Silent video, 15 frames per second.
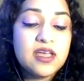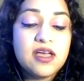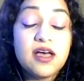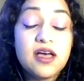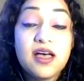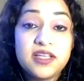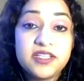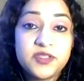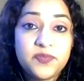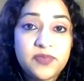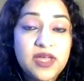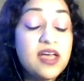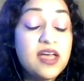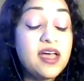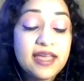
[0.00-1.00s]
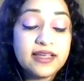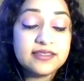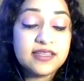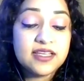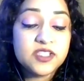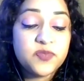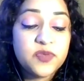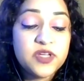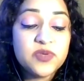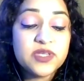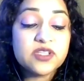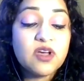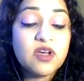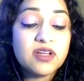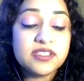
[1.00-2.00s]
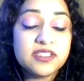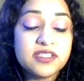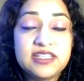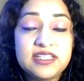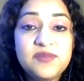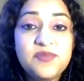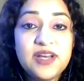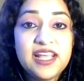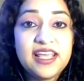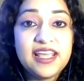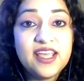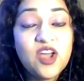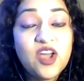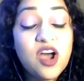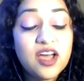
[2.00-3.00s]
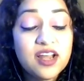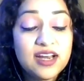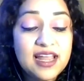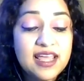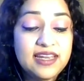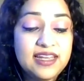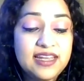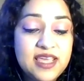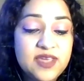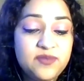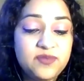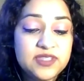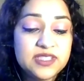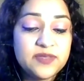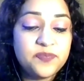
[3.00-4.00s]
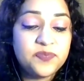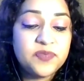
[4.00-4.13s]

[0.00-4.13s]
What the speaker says: her ex-husband was constantly playing online games.